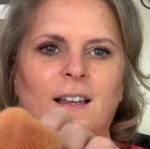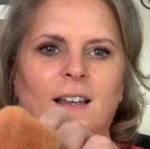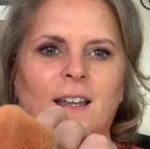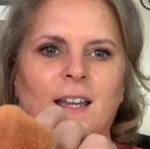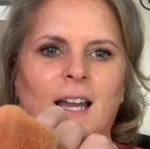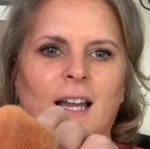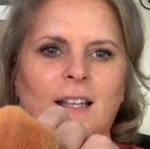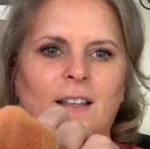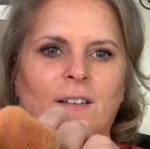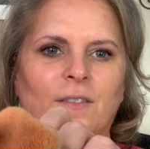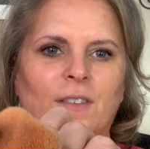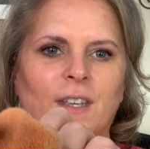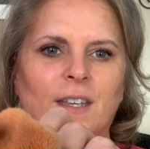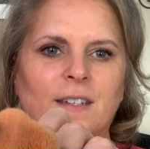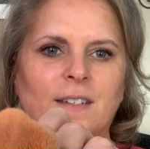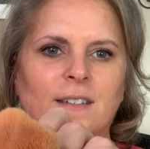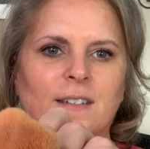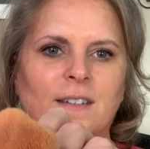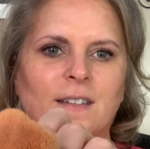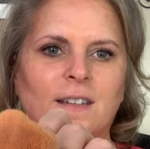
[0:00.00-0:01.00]
kind of
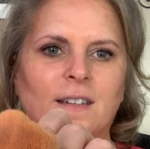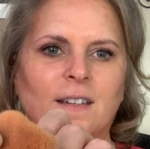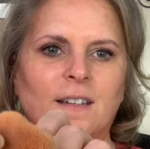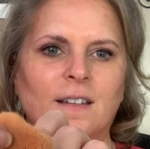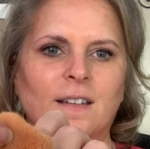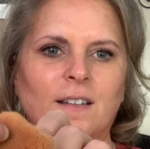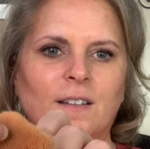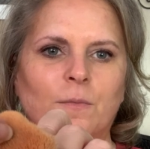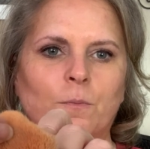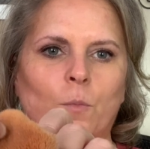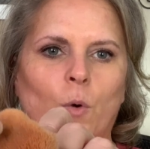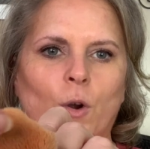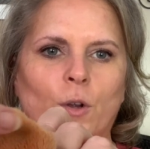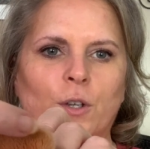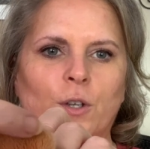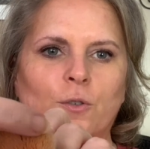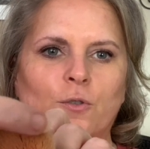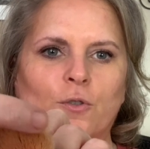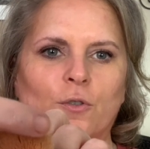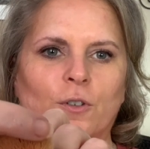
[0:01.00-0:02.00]
this more
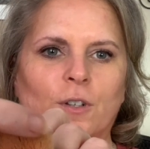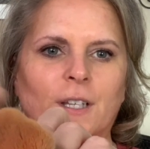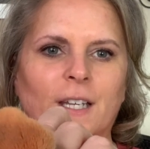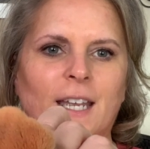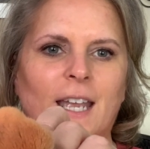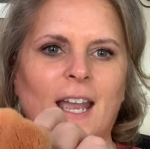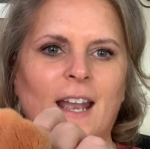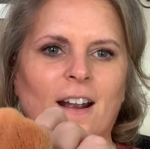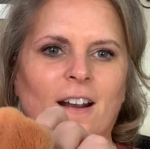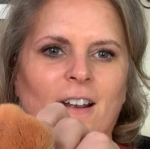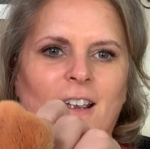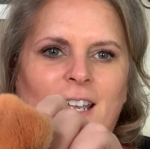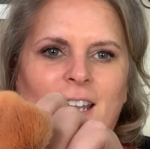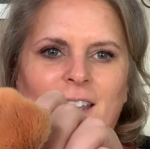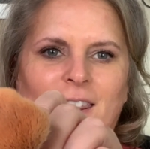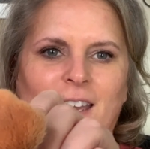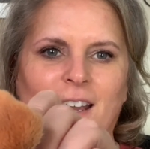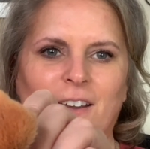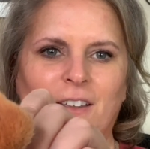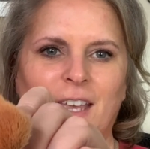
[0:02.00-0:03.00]
neutrally
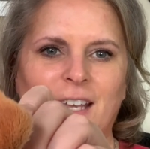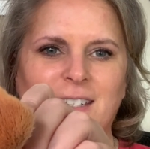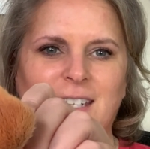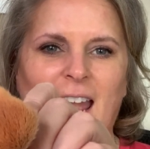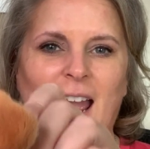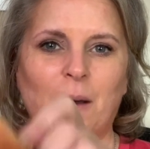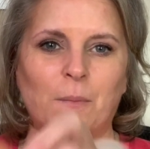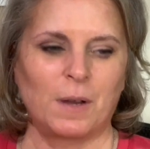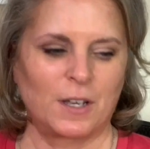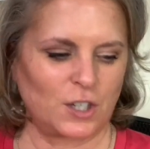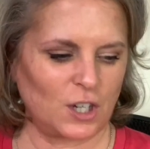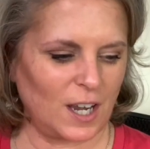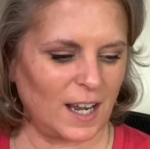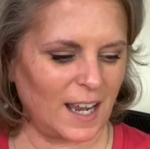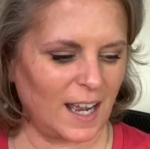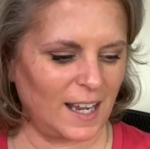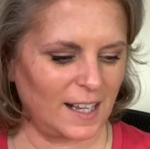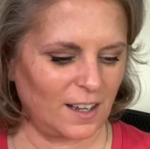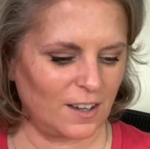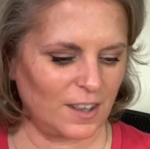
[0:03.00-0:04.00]
area there. That's how much I
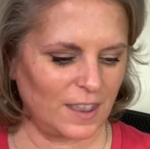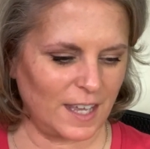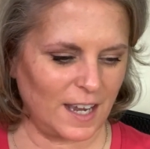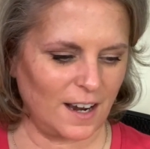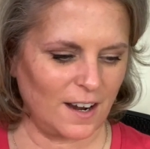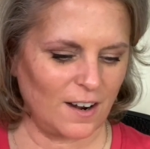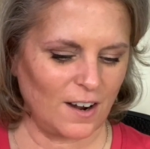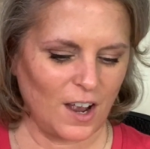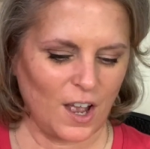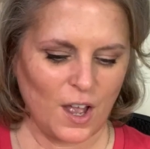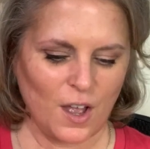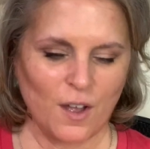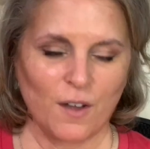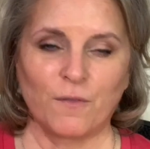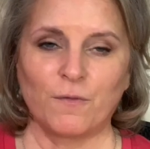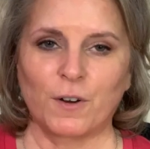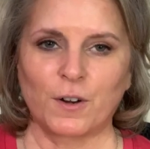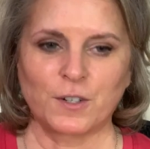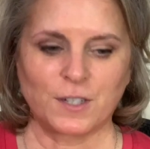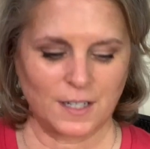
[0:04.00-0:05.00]
got on there
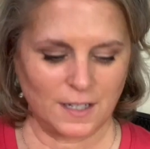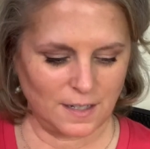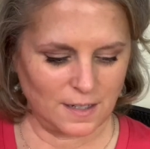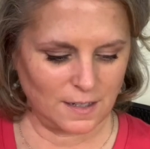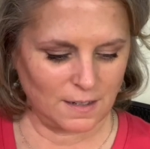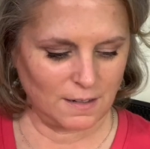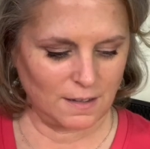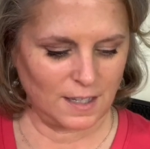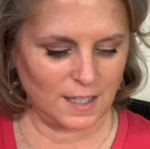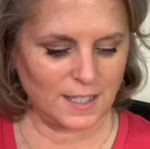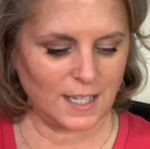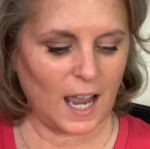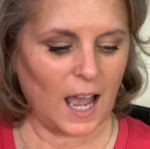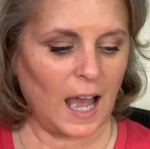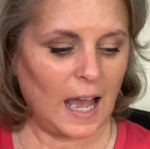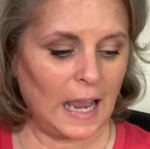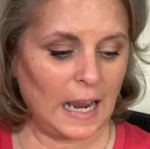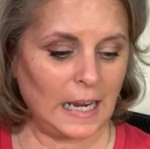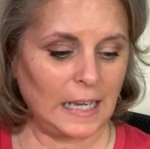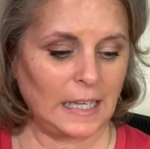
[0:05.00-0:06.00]
versus the
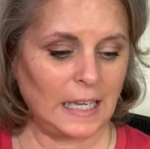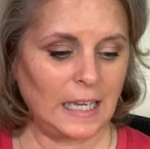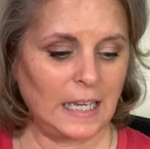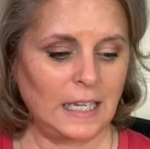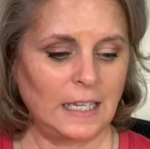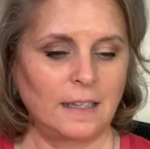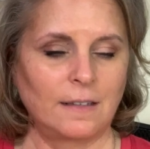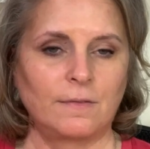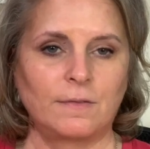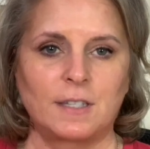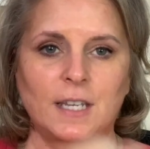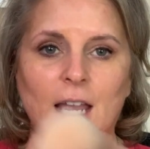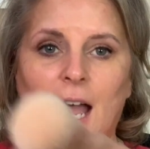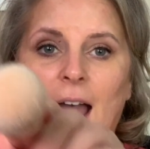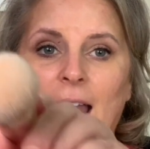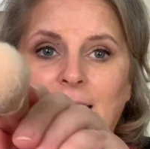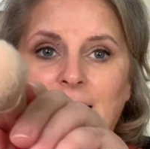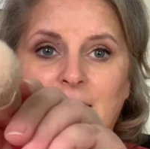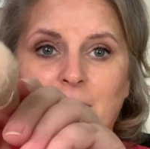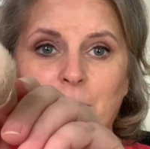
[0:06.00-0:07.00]
tiny
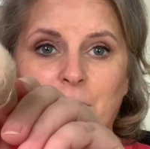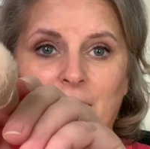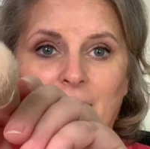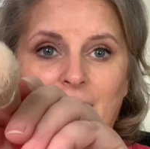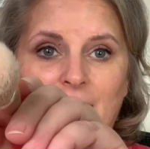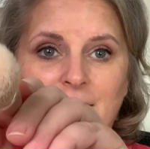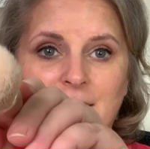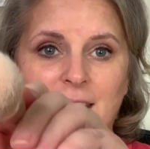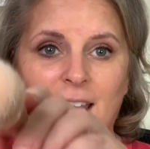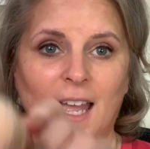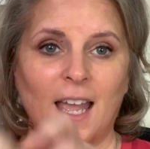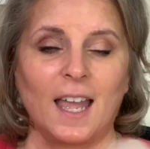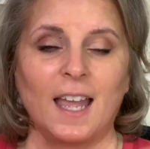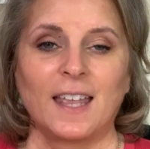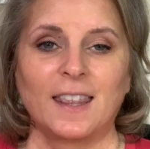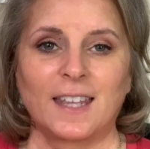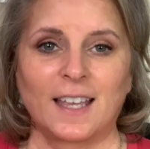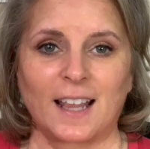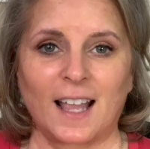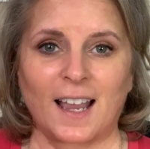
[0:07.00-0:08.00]
bit
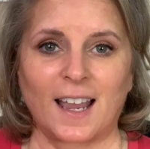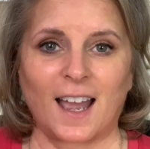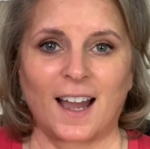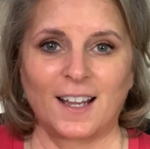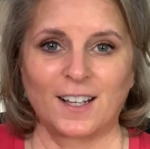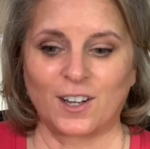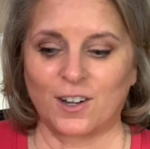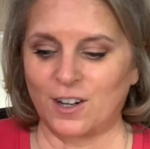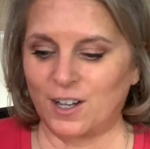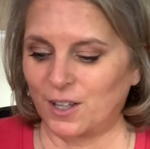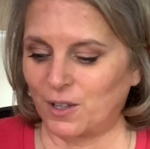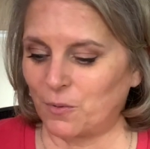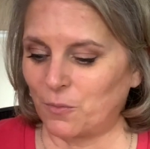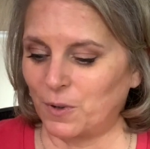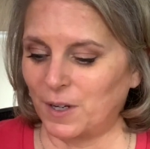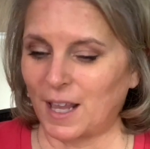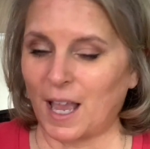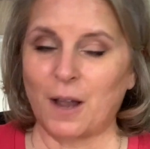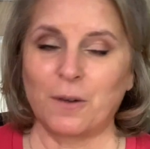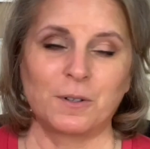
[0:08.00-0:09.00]
that I got on
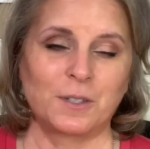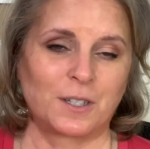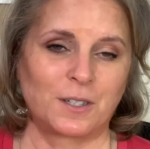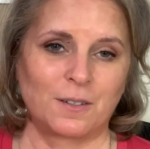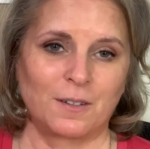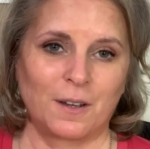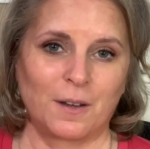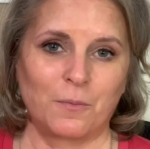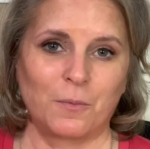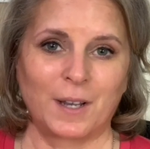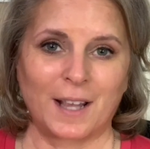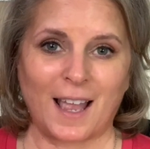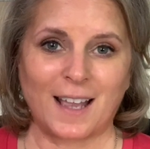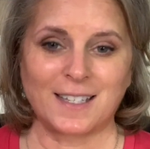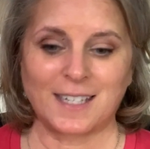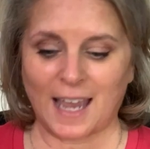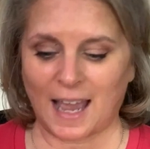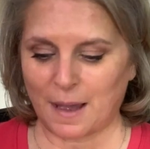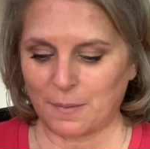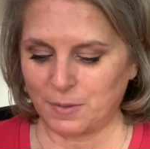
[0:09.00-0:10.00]
when I
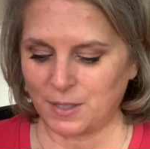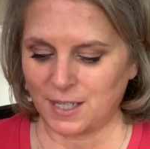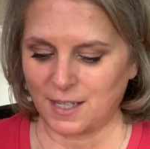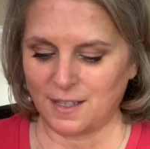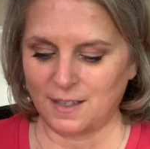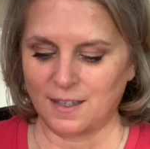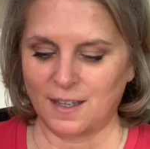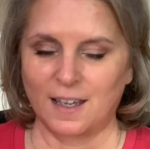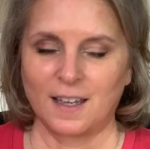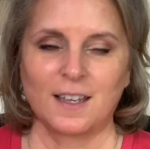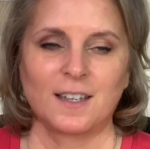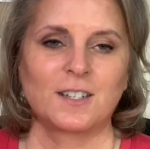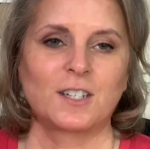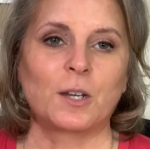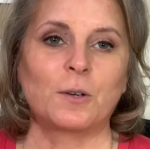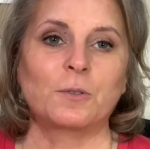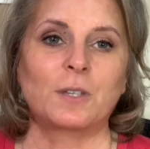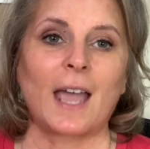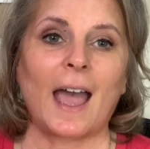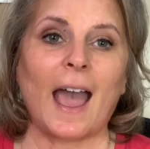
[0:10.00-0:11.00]
tapped in.
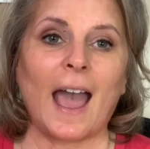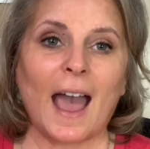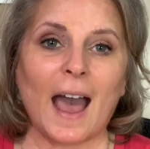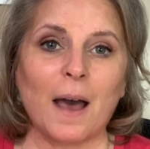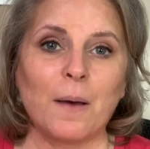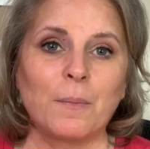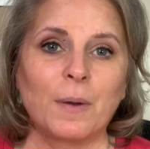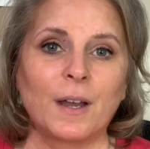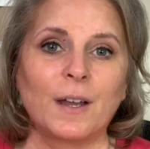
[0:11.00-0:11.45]
So tap,